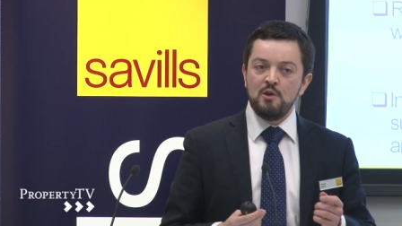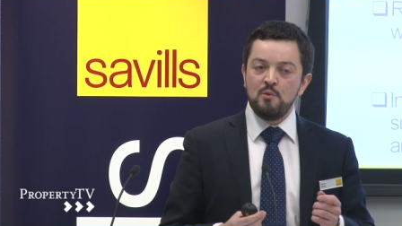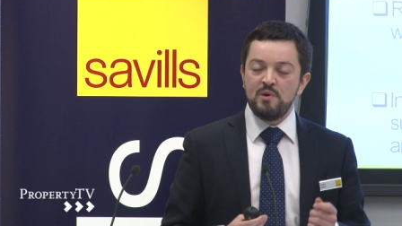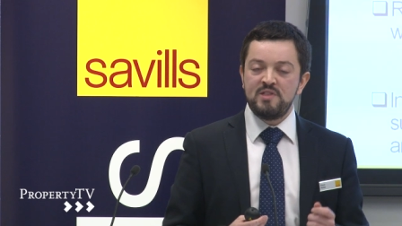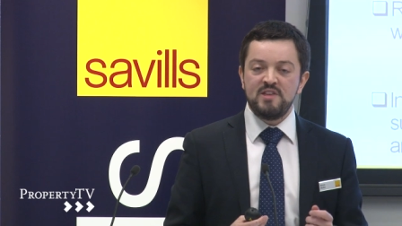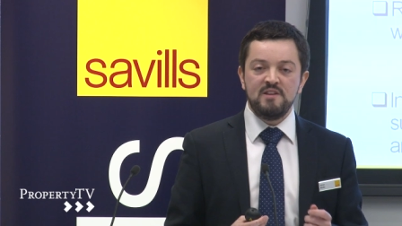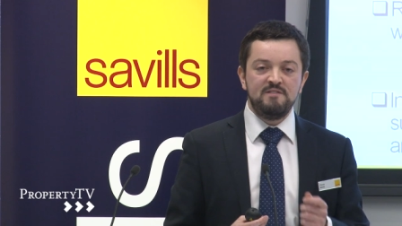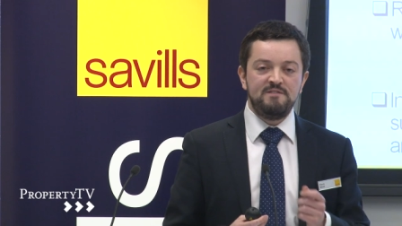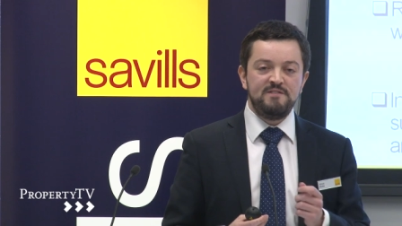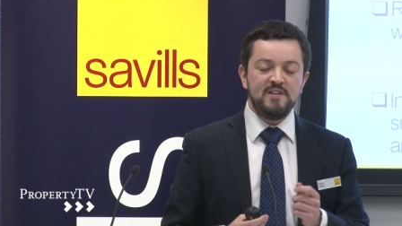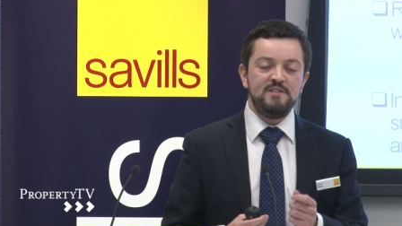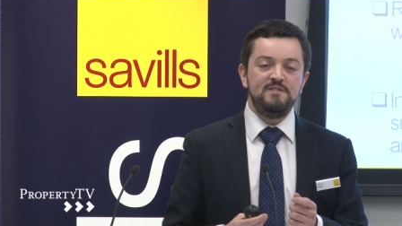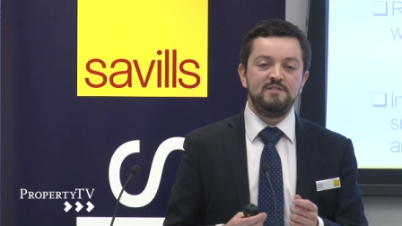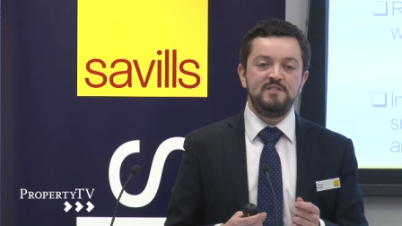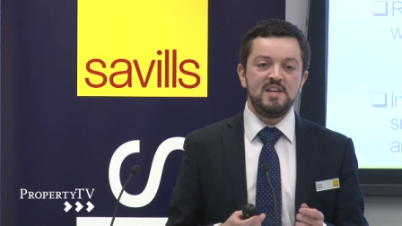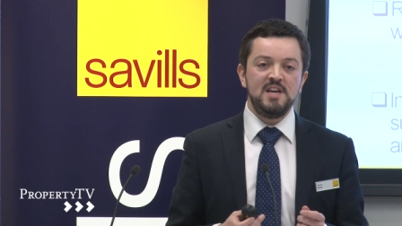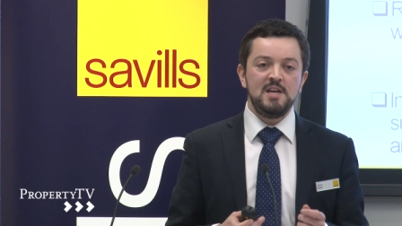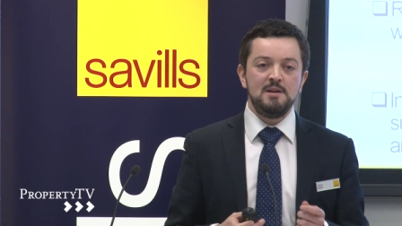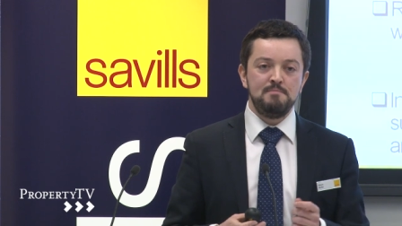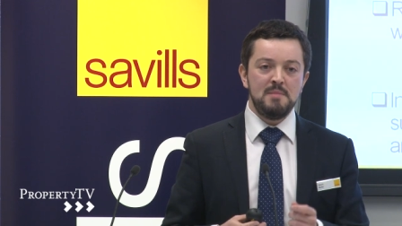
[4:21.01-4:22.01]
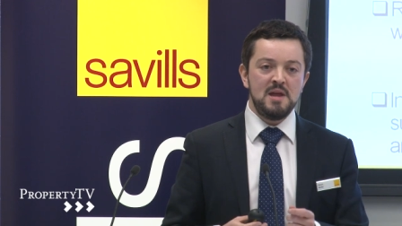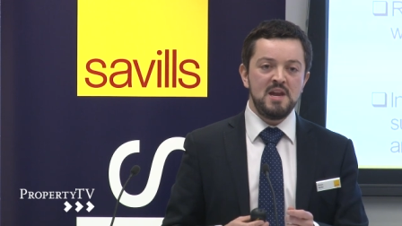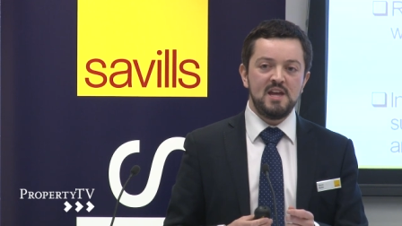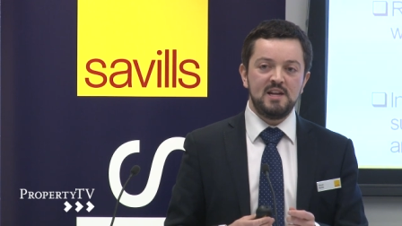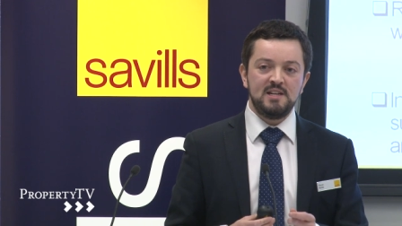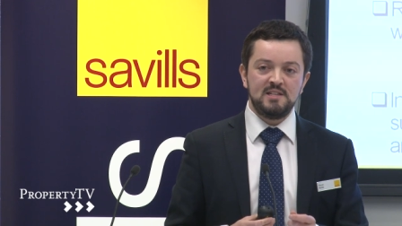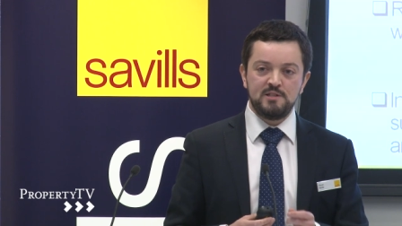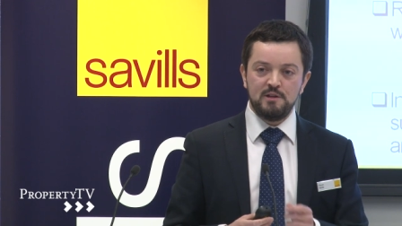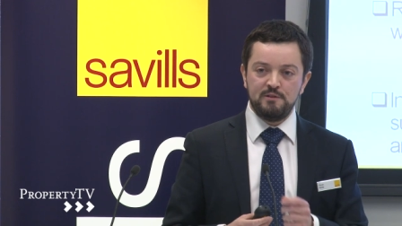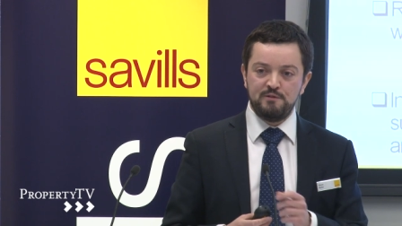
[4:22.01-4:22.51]
Within 15
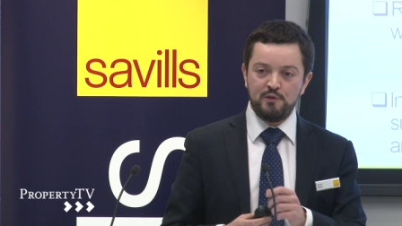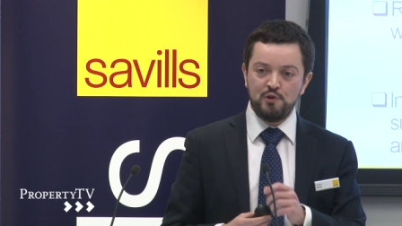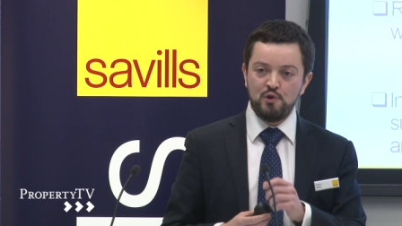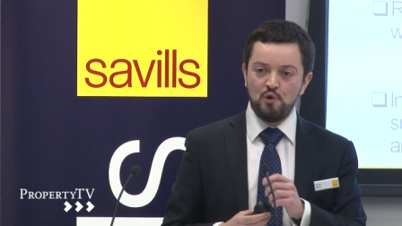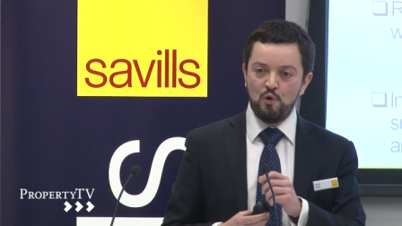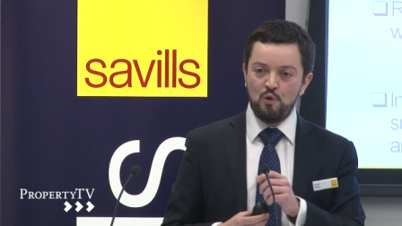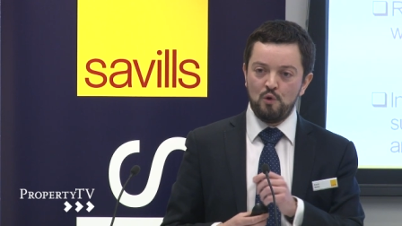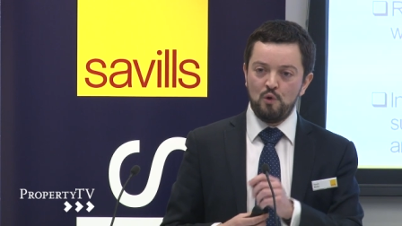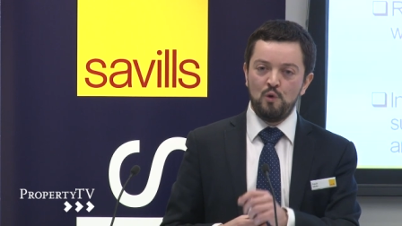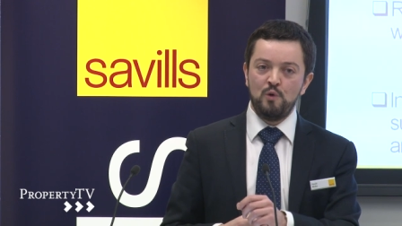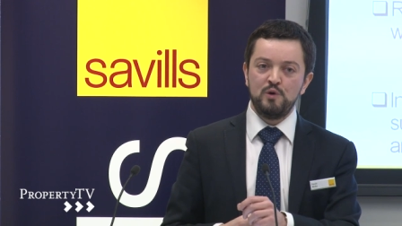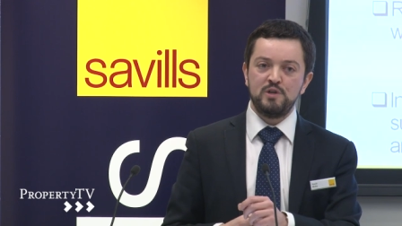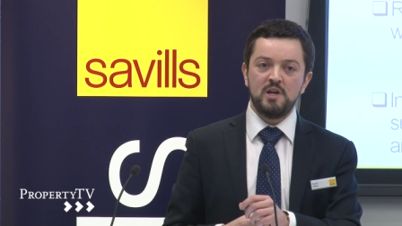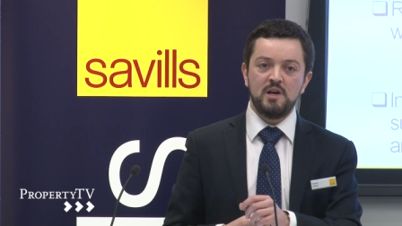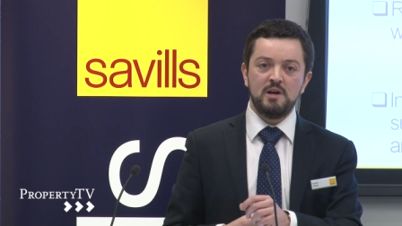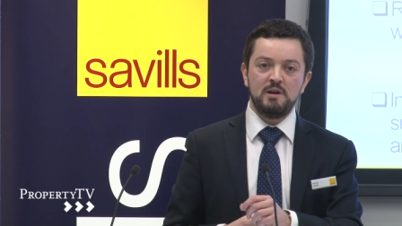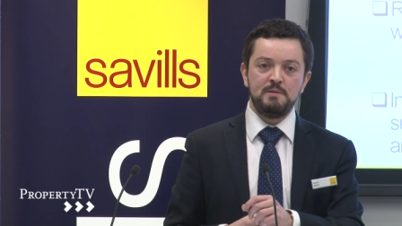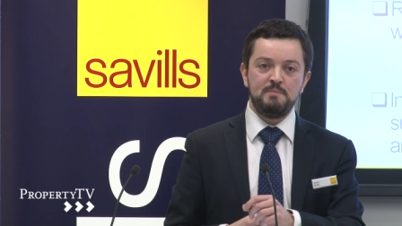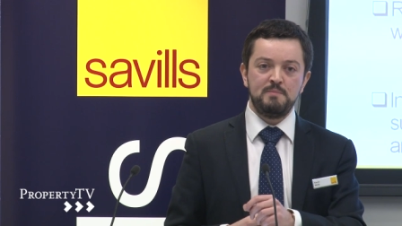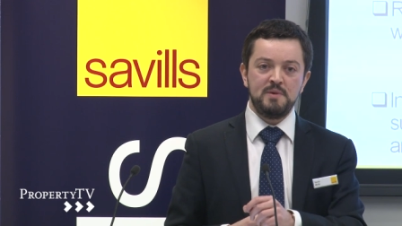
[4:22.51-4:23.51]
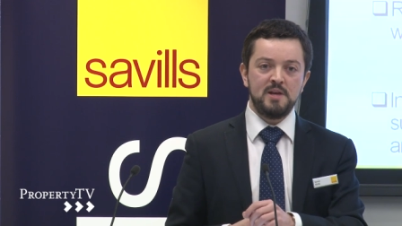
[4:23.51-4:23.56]
minutes of your order